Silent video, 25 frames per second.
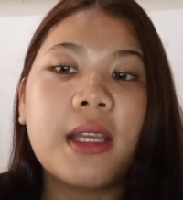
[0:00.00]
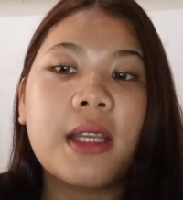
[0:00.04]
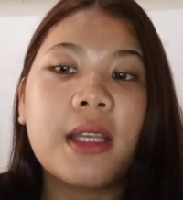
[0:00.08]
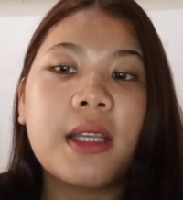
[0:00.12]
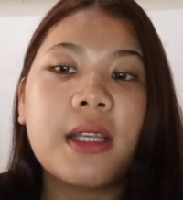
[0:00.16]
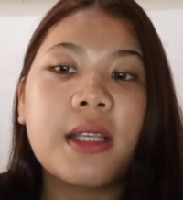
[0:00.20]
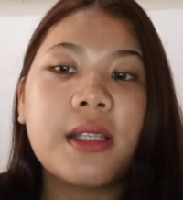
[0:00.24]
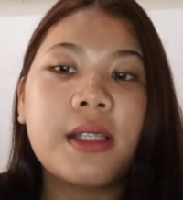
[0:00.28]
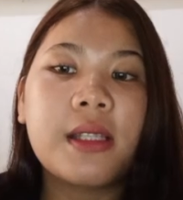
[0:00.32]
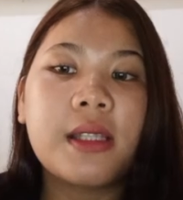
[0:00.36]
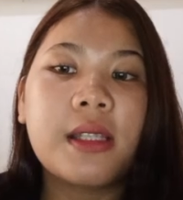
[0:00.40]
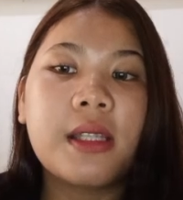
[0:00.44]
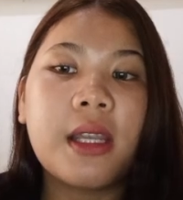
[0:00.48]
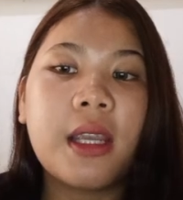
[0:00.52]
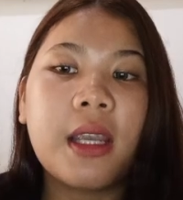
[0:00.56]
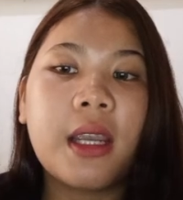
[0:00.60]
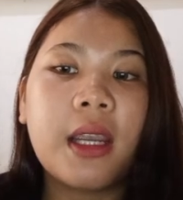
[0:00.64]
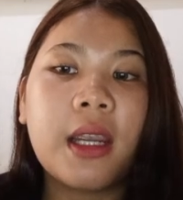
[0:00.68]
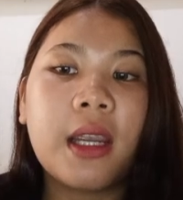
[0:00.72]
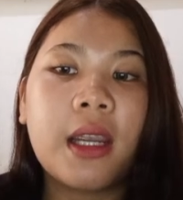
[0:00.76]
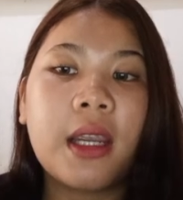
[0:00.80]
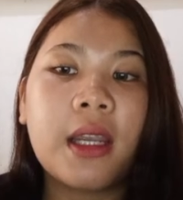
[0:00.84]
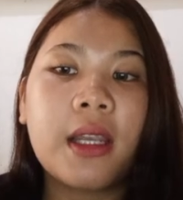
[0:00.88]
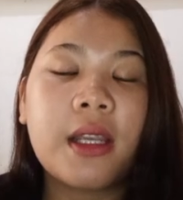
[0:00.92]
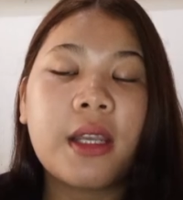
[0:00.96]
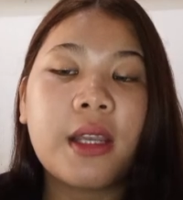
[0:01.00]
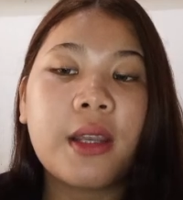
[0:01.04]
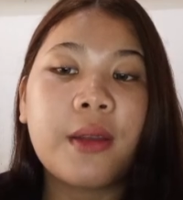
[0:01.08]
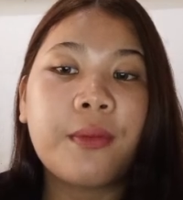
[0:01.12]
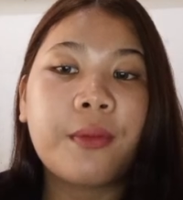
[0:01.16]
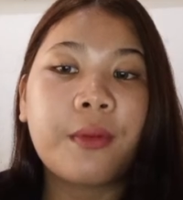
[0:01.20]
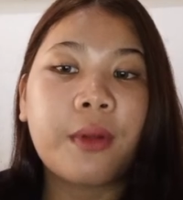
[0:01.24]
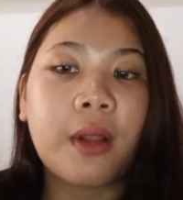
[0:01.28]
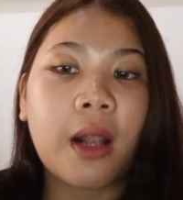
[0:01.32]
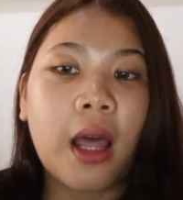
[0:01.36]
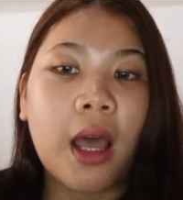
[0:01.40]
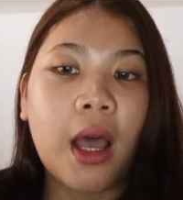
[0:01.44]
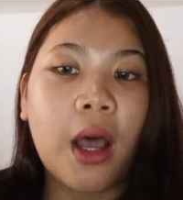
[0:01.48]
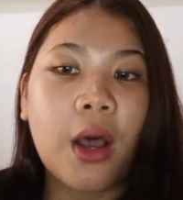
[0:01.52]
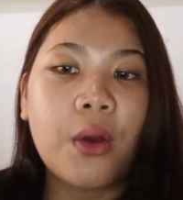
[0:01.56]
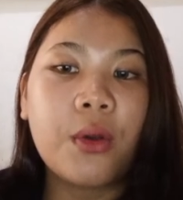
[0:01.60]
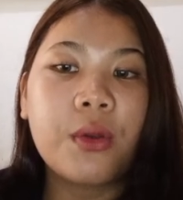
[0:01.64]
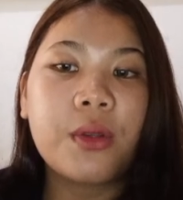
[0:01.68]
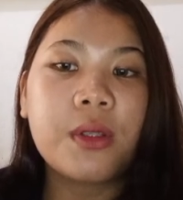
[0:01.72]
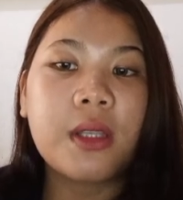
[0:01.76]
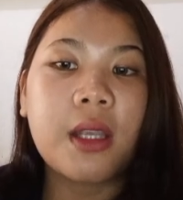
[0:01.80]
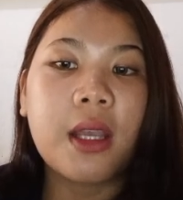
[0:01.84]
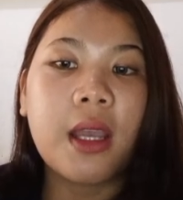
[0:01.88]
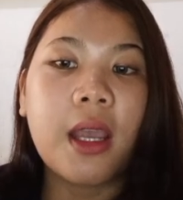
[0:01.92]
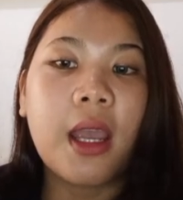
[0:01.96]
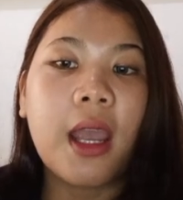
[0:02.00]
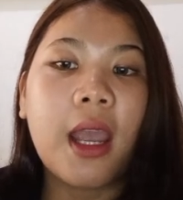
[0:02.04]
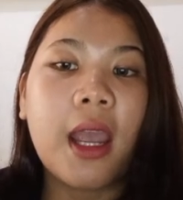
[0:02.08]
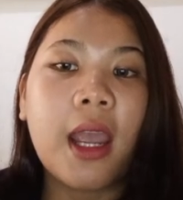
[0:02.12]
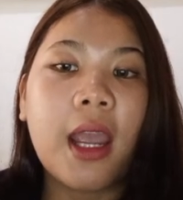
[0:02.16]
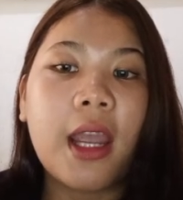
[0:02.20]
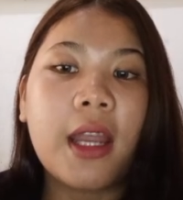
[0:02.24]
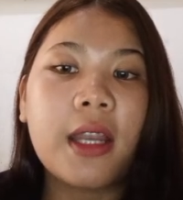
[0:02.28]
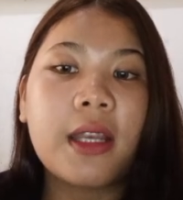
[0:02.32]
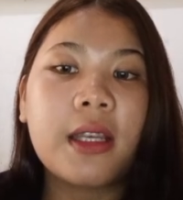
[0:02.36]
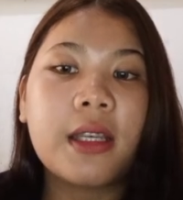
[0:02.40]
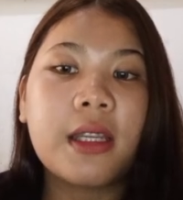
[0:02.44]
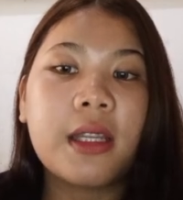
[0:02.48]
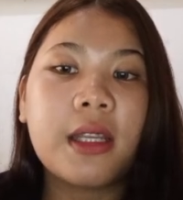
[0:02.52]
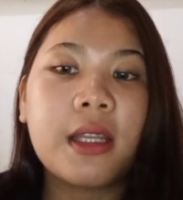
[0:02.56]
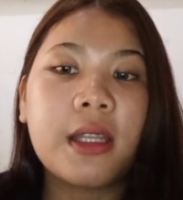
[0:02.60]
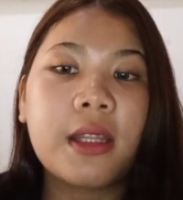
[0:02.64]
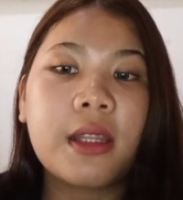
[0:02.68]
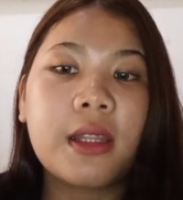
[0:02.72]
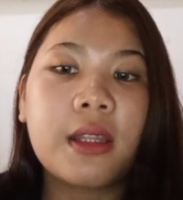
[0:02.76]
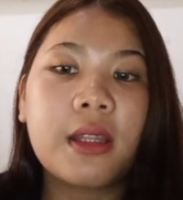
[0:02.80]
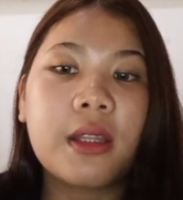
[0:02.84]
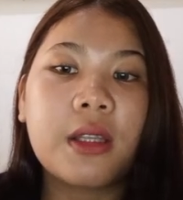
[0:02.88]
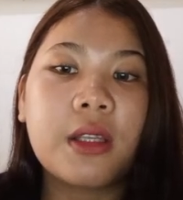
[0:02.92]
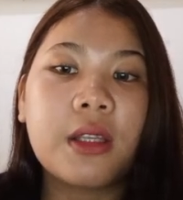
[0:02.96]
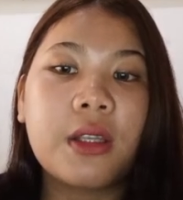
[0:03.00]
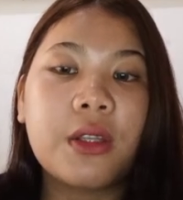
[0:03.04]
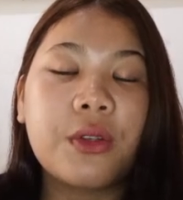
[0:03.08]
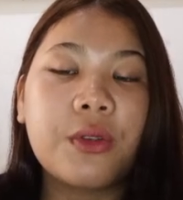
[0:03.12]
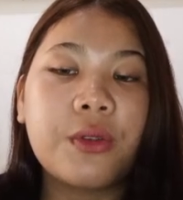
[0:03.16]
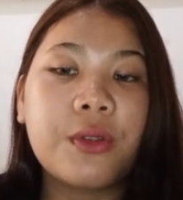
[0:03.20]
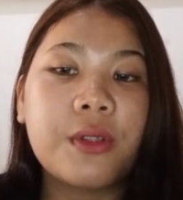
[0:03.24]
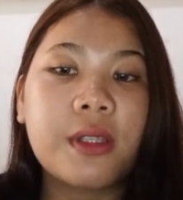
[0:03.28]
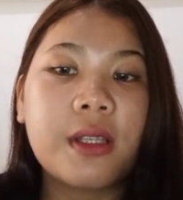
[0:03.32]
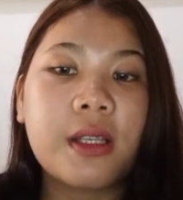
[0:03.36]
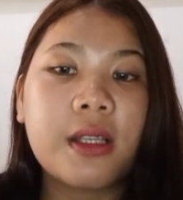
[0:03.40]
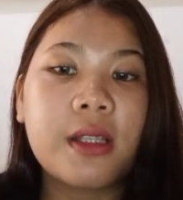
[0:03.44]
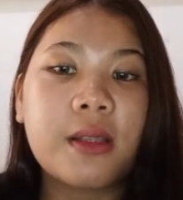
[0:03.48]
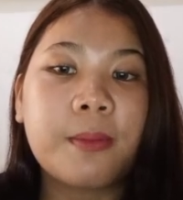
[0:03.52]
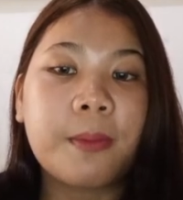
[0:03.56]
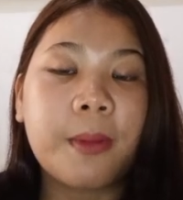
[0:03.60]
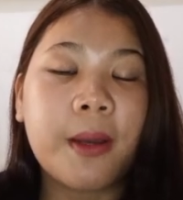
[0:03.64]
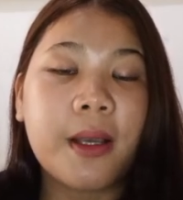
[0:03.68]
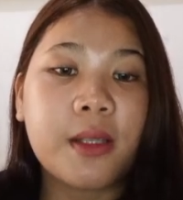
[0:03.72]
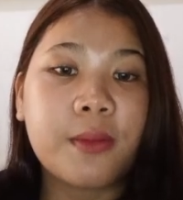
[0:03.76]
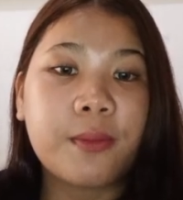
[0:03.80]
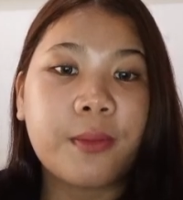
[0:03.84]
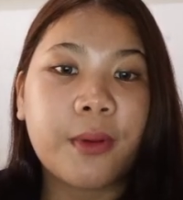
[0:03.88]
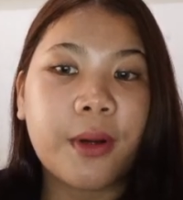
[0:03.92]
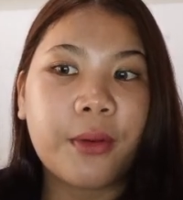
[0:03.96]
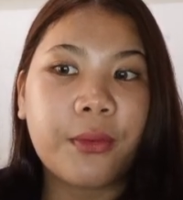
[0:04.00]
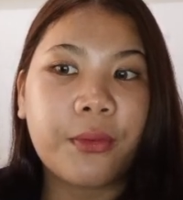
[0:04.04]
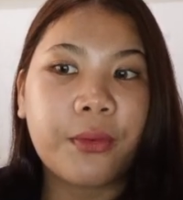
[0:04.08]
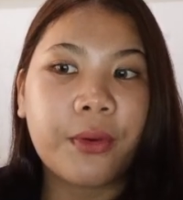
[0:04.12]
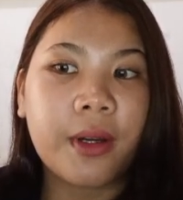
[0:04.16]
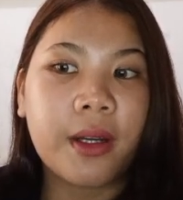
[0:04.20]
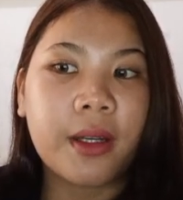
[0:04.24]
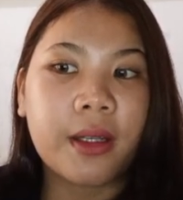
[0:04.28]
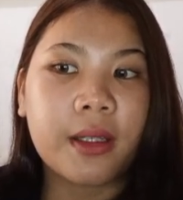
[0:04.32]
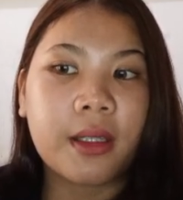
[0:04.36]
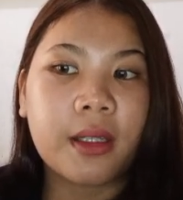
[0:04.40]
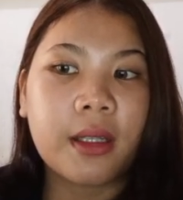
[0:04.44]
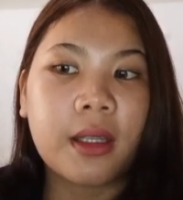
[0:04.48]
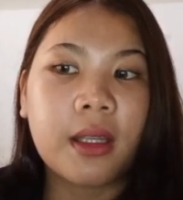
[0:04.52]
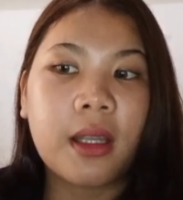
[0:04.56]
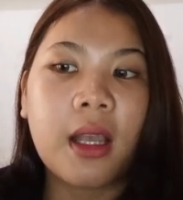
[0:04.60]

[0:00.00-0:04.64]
is the if clause and it uses past perfect.